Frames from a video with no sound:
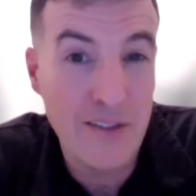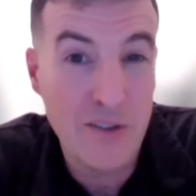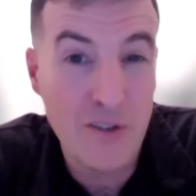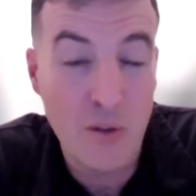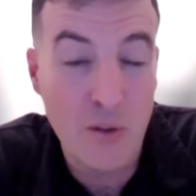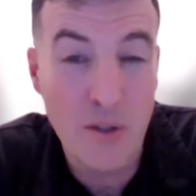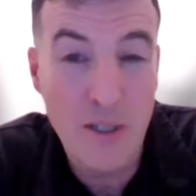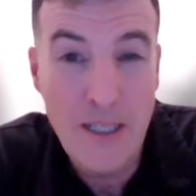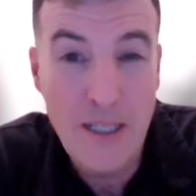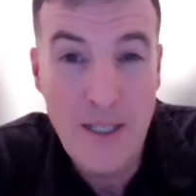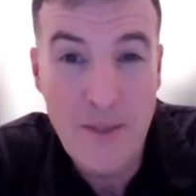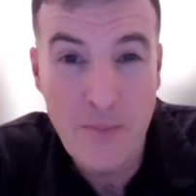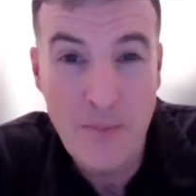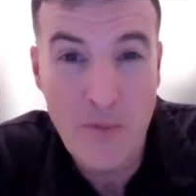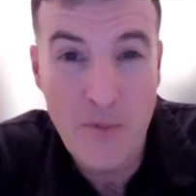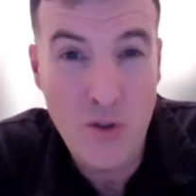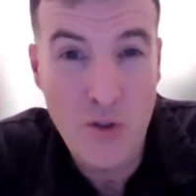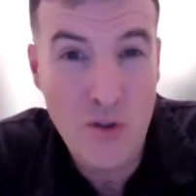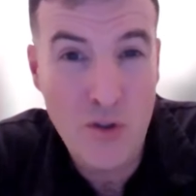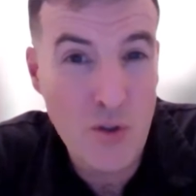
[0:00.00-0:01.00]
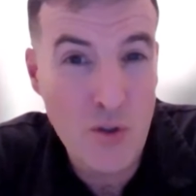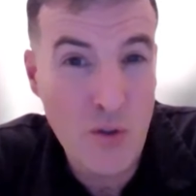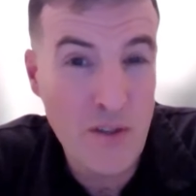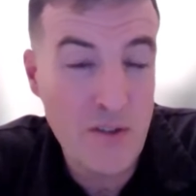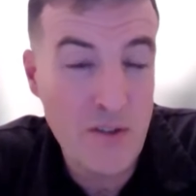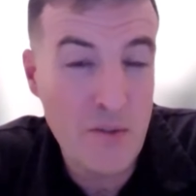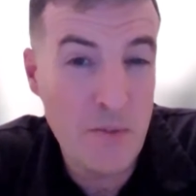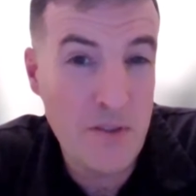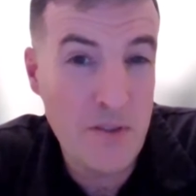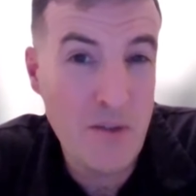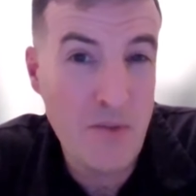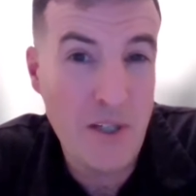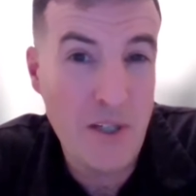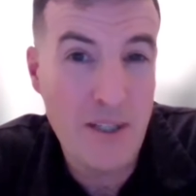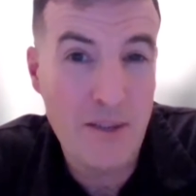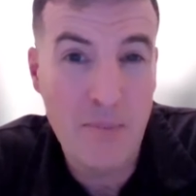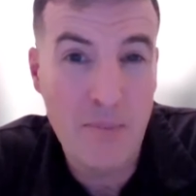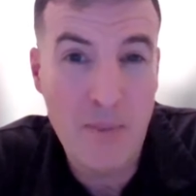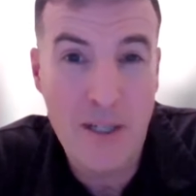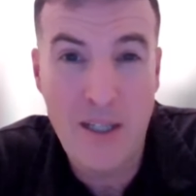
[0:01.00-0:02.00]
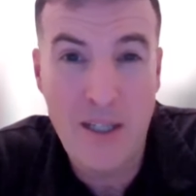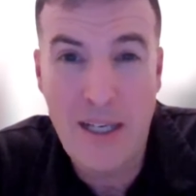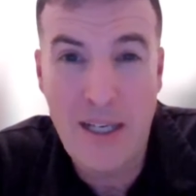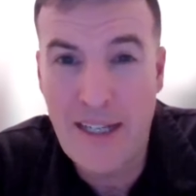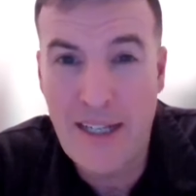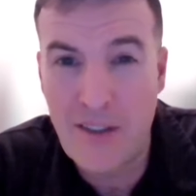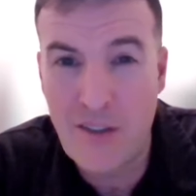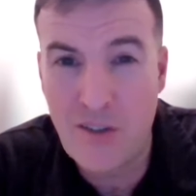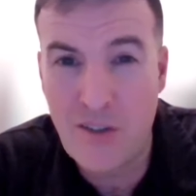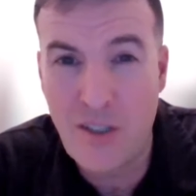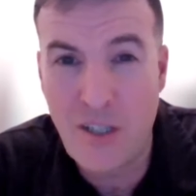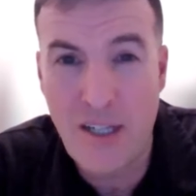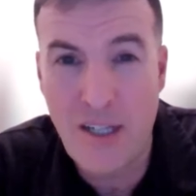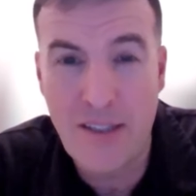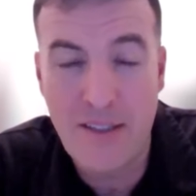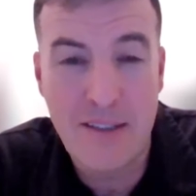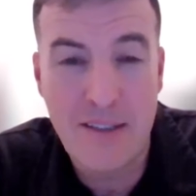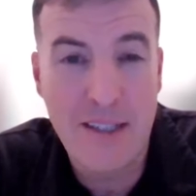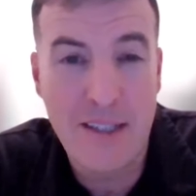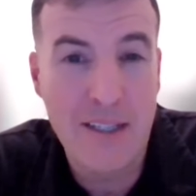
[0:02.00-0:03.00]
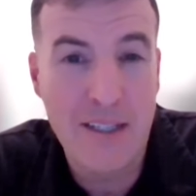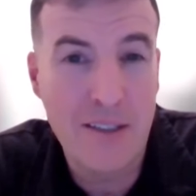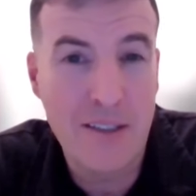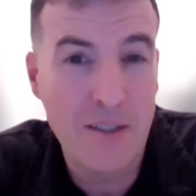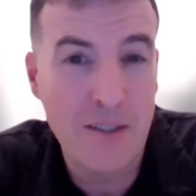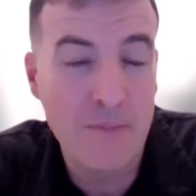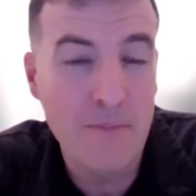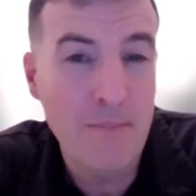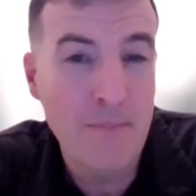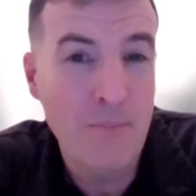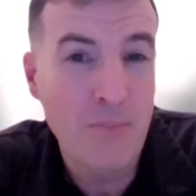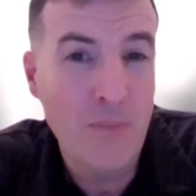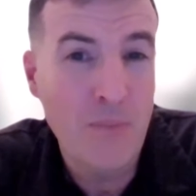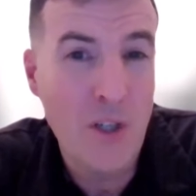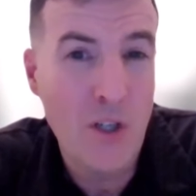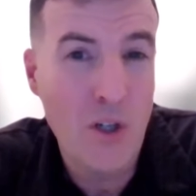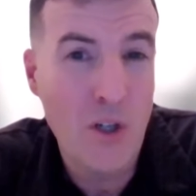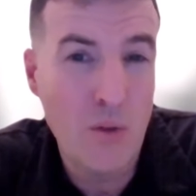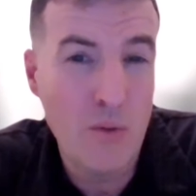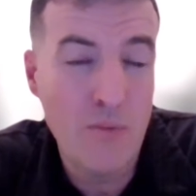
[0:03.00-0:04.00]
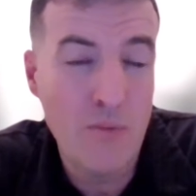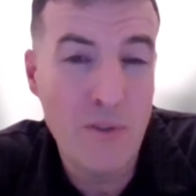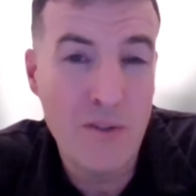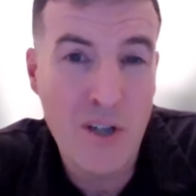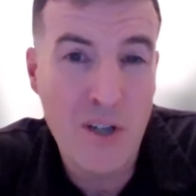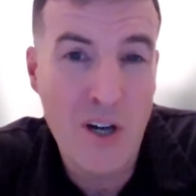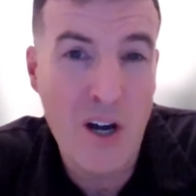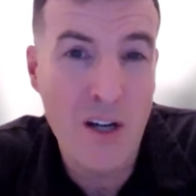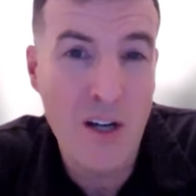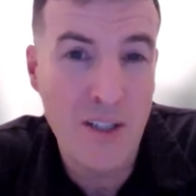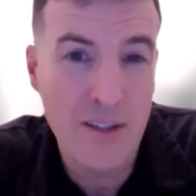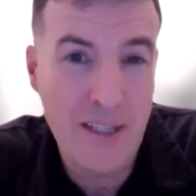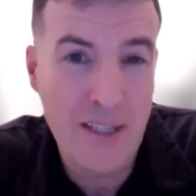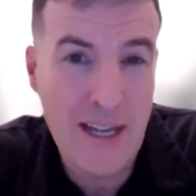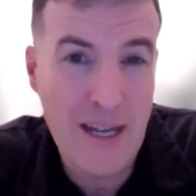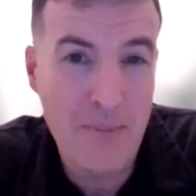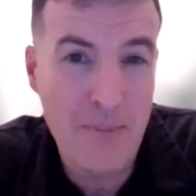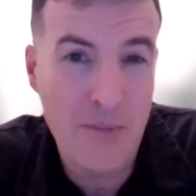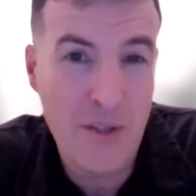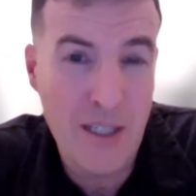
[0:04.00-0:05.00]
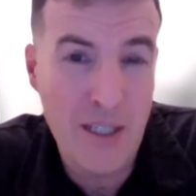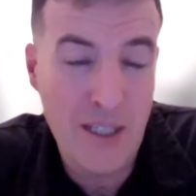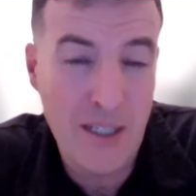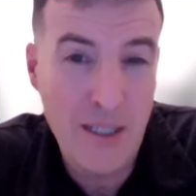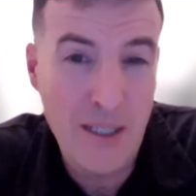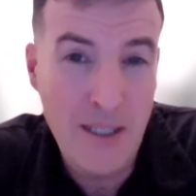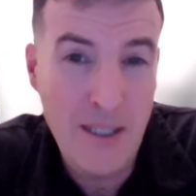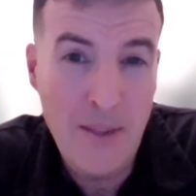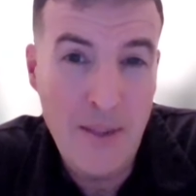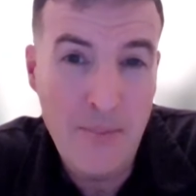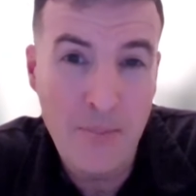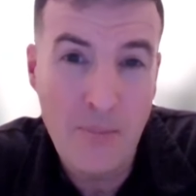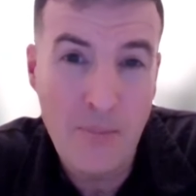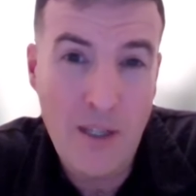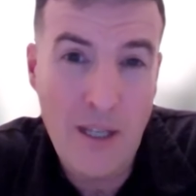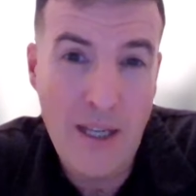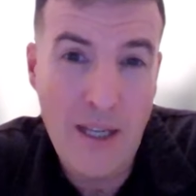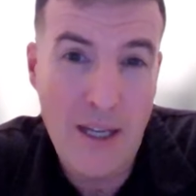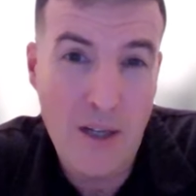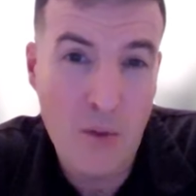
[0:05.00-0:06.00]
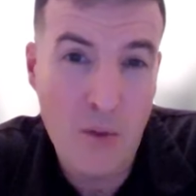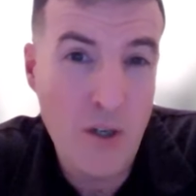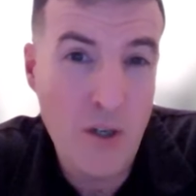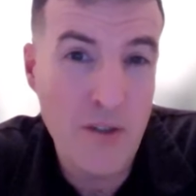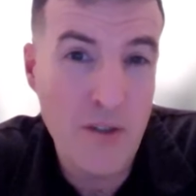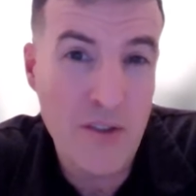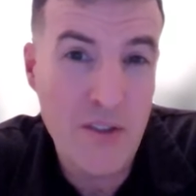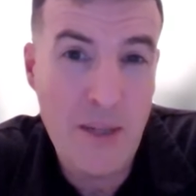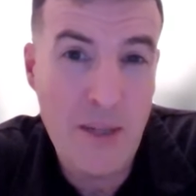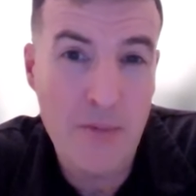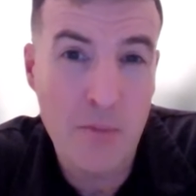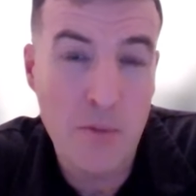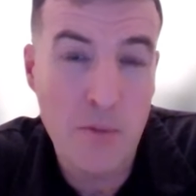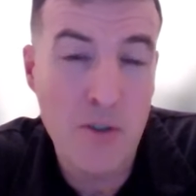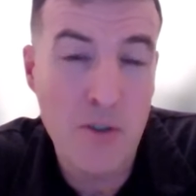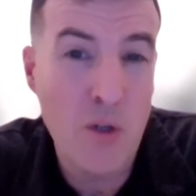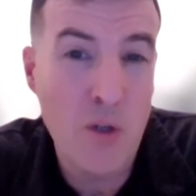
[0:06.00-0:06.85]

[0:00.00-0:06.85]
So just doing specific exercises that can, you know, target to have the uh, quadriceps, but